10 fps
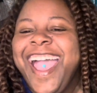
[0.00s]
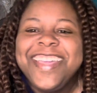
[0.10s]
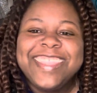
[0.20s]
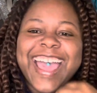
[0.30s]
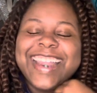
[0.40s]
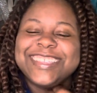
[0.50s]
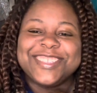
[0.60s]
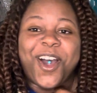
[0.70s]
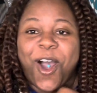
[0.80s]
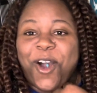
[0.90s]
That is an
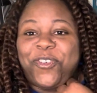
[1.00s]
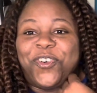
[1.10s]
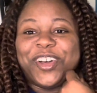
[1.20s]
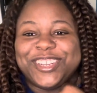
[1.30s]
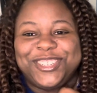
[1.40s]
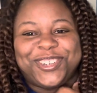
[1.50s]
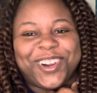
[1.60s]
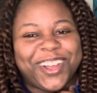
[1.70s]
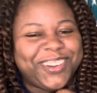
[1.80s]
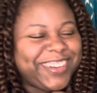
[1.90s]
awful
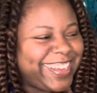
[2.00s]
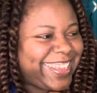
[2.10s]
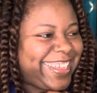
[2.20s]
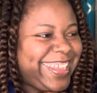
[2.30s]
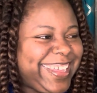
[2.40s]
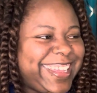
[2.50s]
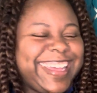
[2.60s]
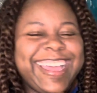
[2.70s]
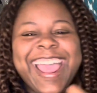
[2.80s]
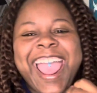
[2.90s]
intro.
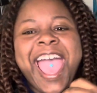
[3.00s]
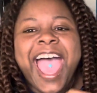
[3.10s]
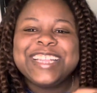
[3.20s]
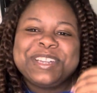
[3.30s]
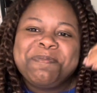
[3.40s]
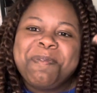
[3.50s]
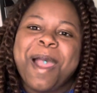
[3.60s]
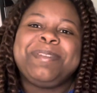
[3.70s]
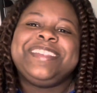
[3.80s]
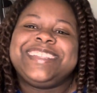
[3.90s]
I should
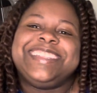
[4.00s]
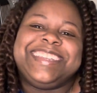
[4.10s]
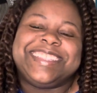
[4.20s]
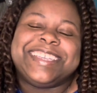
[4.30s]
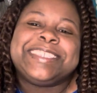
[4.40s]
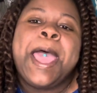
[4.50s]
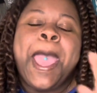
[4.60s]
probably delete this,